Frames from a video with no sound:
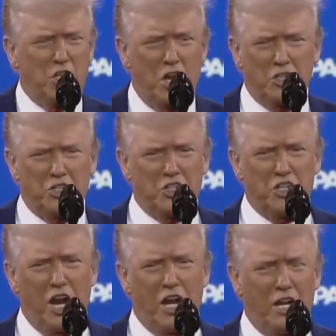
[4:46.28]
just
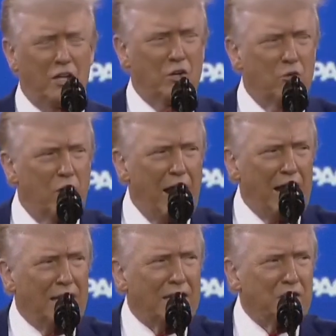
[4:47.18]
solid
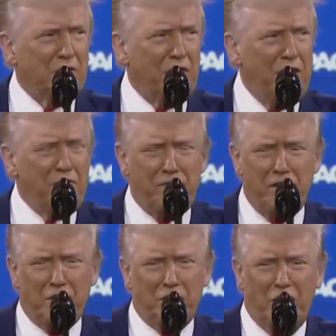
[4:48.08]
granite that's 5
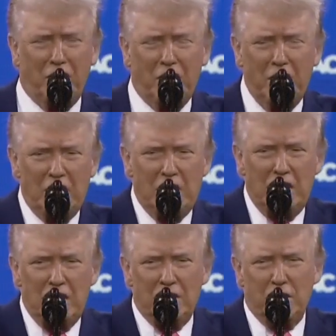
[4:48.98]
feet thick.
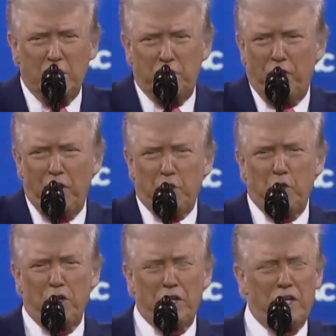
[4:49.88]
The front
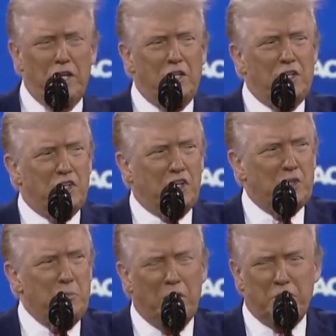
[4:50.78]
door, you need
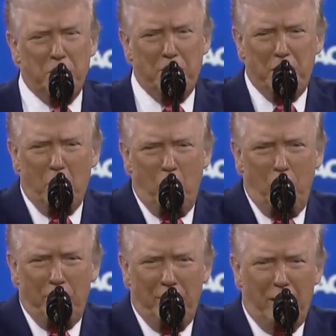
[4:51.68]
6 musclemen to
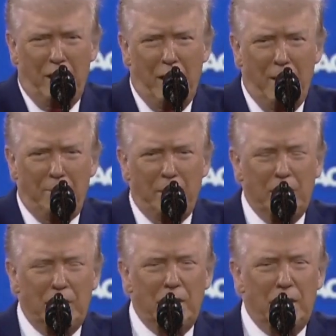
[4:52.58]
open it up.
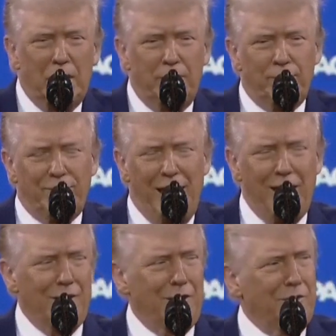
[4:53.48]

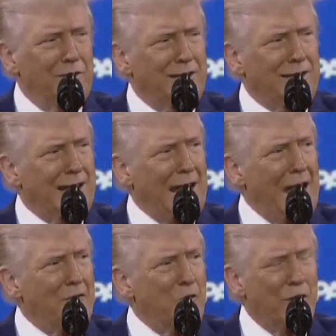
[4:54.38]
I don't even think they
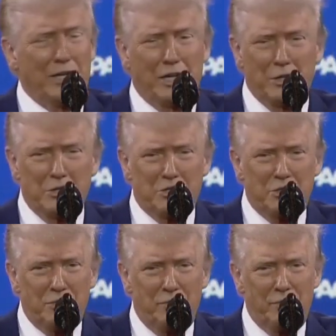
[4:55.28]
have
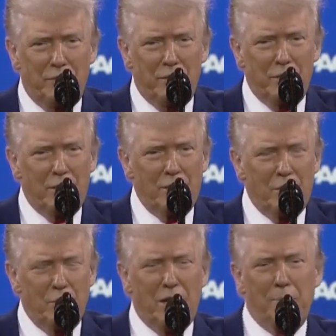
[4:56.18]
windows.
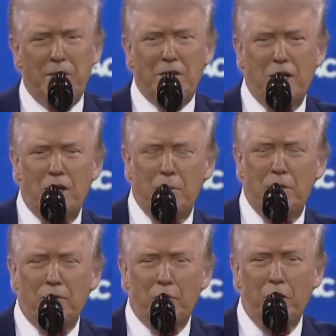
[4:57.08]
Wouldn't that be
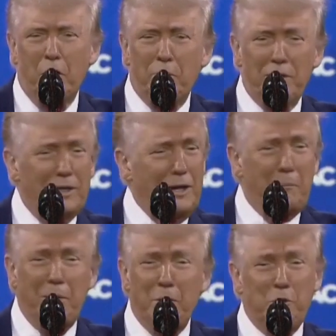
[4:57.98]
terrible if we opened it
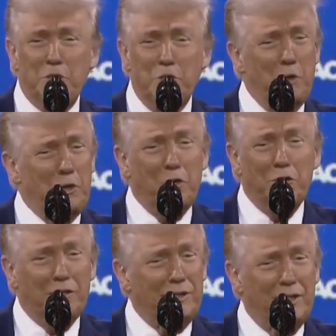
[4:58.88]
up and there was no
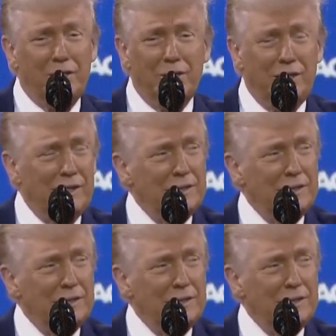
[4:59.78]
gold there?